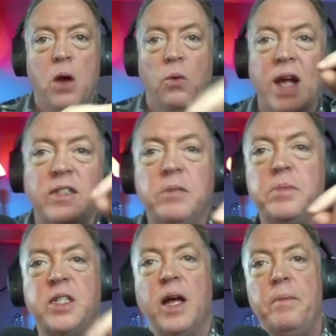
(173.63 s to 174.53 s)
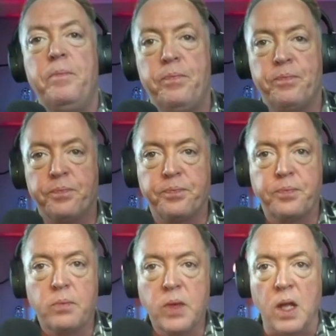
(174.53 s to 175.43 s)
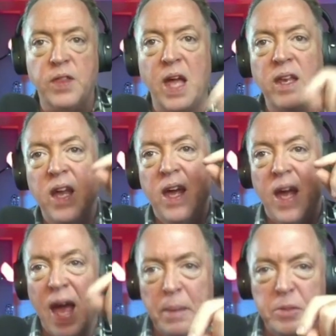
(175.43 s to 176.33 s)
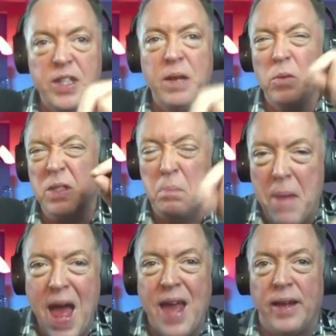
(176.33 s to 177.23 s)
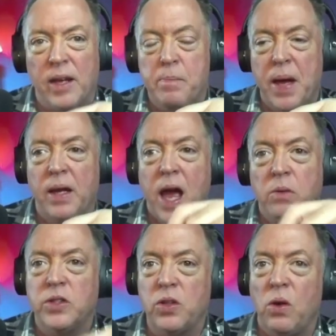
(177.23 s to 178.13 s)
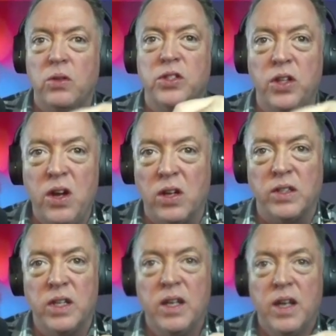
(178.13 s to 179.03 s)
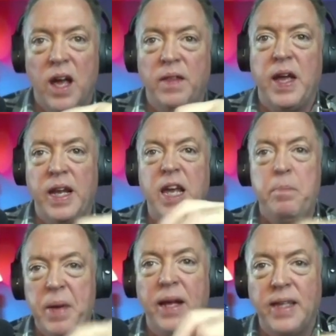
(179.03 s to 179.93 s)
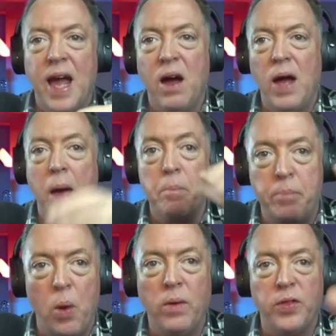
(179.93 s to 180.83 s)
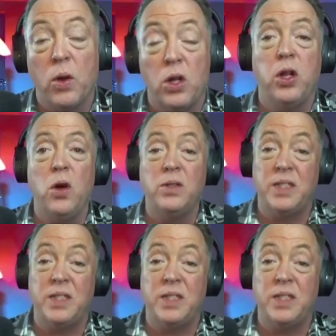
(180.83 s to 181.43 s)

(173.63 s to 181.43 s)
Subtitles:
Ransome said that Epstein was manic about how his girls looked and that he picked out and bought their clothes